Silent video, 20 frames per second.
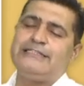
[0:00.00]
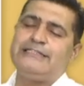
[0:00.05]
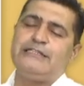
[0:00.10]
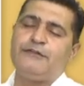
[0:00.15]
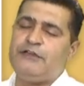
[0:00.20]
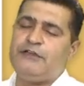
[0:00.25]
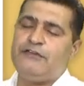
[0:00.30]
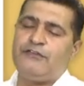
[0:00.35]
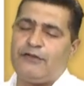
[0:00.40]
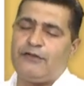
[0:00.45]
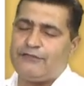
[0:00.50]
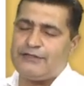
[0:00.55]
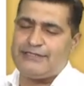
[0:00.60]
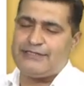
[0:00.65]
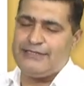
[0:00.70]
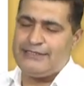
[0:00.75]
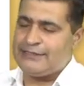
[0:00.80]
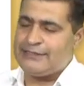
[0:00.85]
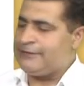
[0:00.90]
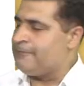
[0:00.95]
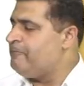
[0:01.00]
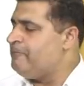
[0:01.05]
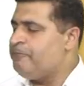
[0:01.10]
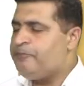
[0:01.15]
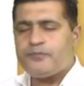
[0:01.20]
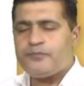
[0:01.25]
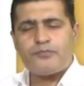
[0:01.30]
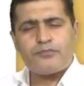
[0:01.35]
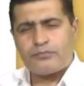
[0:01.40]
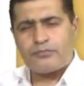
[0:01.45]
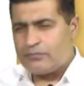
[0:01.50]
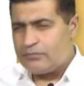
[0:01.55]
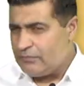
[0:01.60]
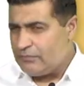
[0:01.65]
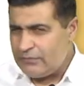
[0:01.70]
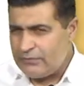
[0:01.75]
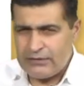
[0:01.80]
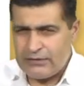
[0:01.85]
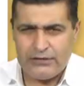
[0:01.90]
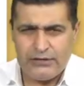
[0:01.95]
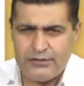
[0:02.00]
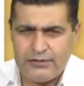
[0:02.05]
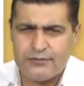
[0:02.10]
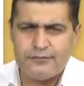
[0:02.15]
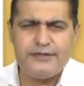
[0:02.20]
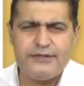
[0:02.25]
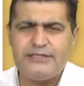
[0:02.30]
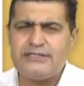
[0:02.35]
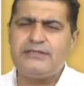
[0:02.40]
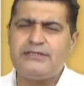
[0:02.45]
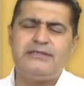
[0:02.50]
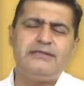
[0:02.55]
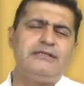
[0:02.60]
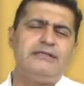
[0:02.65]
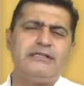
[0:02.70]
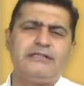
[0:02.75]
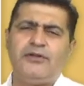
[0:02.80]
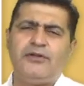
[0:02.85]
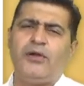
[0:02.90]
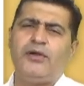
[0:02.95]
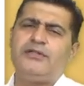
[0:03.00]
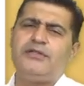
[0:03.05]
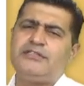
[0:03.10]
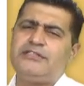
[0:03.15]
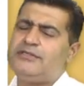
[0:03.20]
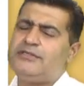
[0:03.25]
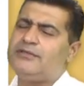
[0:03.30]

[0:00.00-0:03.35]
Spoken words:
the fever of the season. Innovation and technology, you